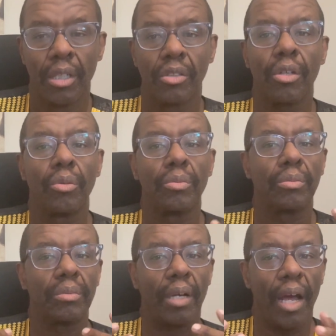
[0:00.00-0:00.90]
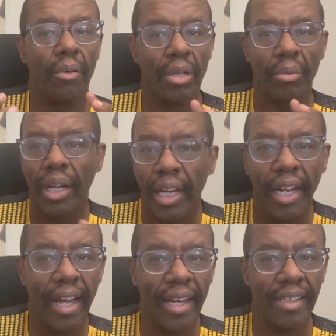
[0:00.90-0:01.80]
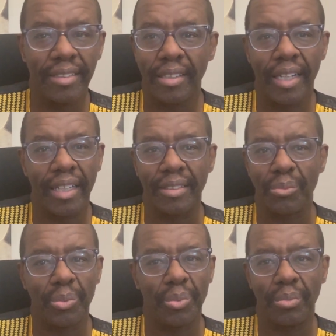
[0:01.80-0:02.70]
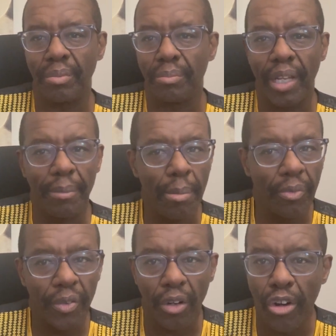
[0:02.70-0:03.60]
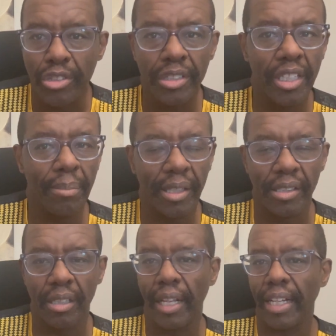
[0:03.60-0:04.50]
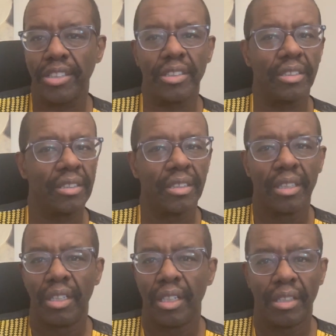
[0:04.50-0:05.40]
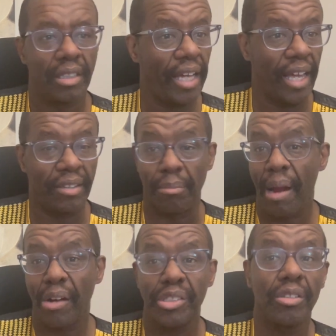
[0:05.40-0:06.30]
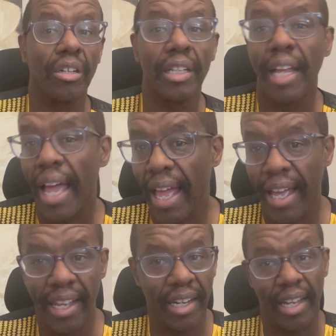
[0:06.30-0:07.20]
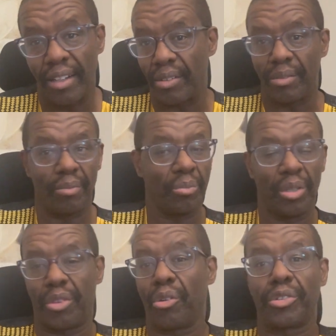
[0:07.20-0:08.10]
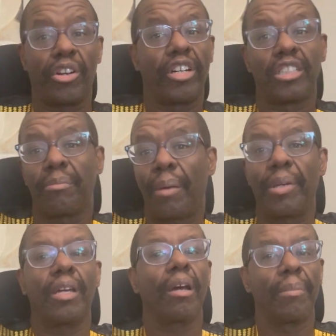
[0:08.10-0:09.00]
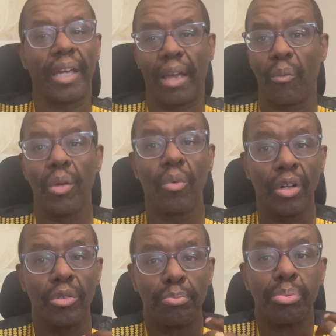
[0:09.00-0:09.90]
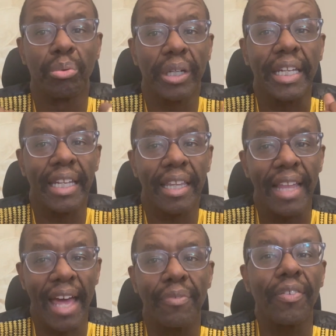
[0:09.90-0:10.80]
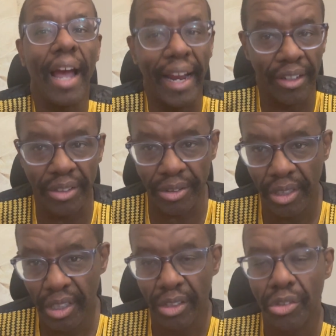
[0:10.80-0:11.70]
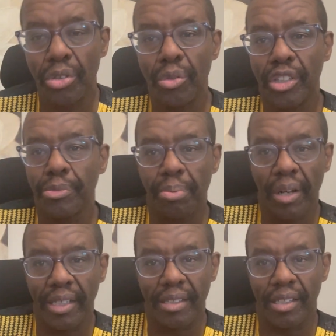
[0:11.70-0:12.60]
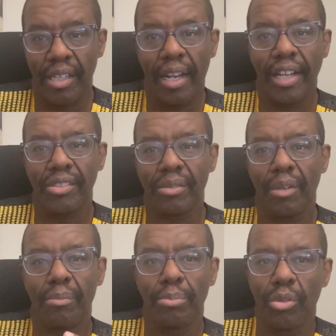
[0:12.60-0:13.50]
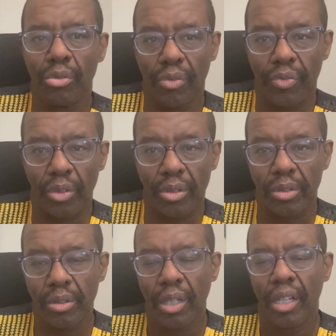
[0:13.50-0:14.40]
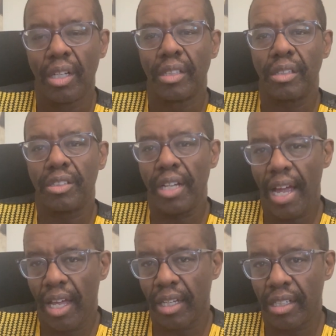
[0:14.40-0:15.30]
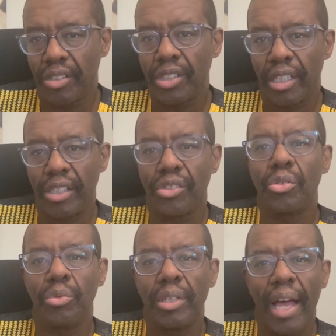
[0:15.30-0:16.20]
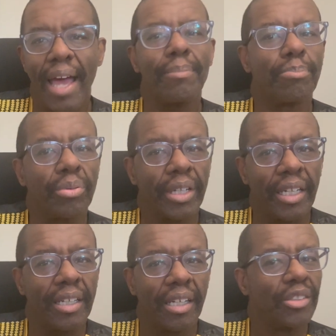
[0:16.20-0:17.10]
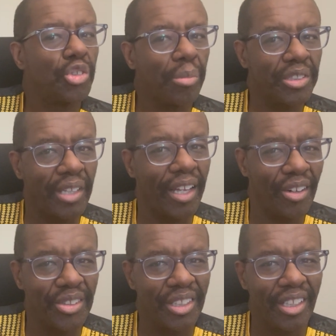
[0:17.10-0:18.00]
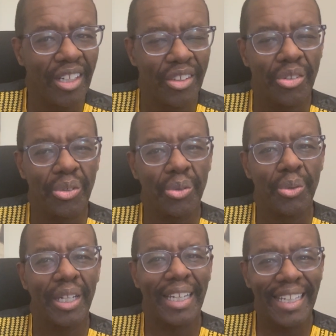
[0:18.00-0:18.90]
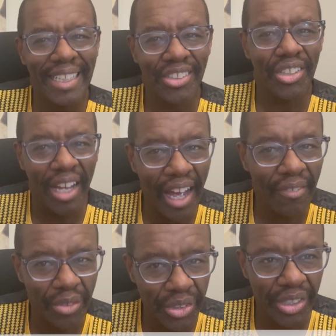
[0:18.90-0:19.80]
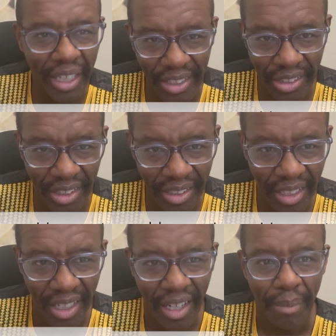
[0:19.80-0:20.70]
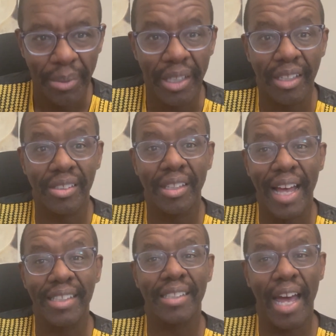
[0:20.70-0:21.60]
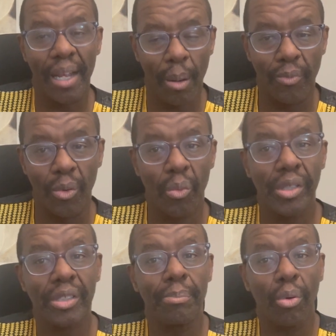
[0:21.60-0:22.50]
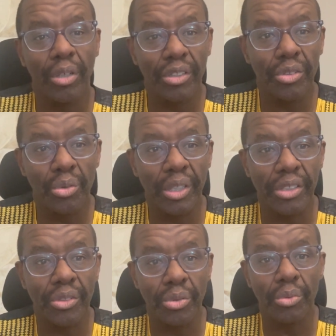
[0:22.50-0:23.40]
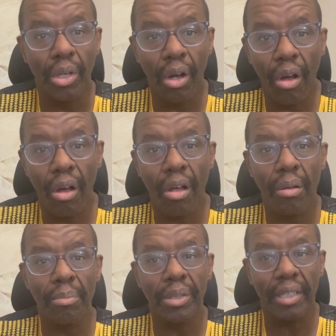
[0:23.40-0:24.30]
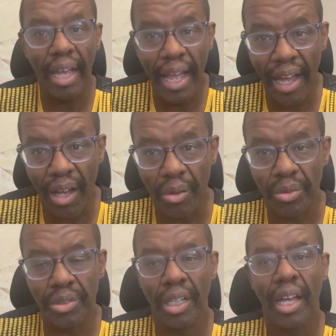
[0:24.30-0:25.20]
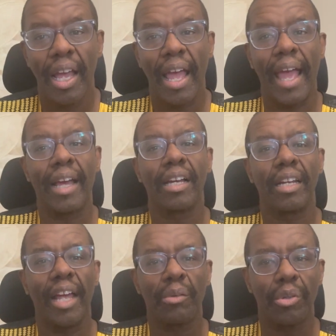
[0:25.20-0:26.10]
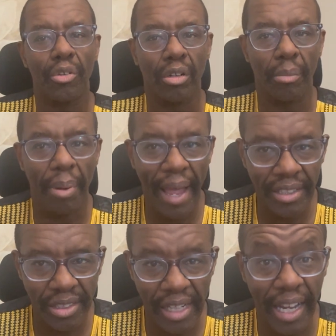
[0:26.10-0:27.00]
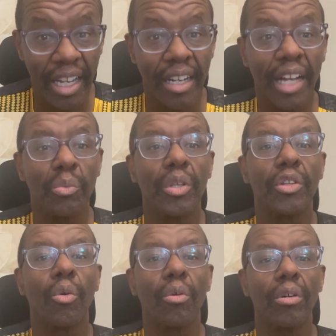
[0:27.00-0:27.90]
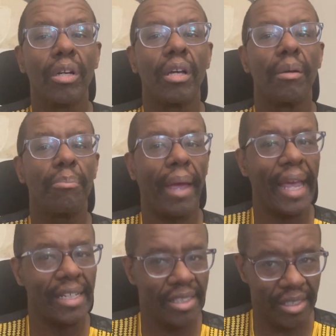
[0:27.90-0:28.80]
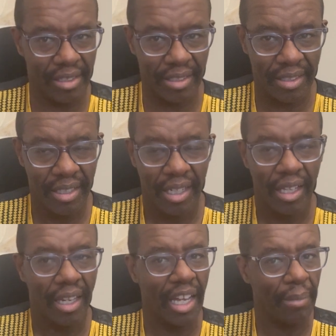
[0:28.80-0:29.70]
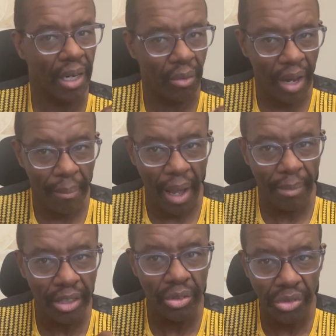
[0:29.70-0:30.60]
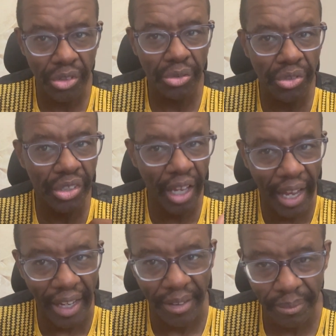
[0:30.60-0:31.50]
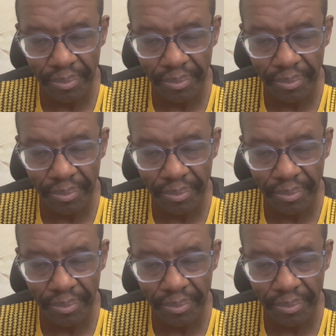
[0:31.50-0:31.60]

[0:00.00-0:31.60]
So I want to recognize that many people feel urgency about this election, that democracy is on the line and authoritarianism might be coming, and we want to bring that fire to this process. And that's beautiful. The challenge is to not bring too much of that energy to each conversation, because that's not helpful. What's important to do is to calm down and connect with your compassion and connect with your patience. Like my grandmama used to say,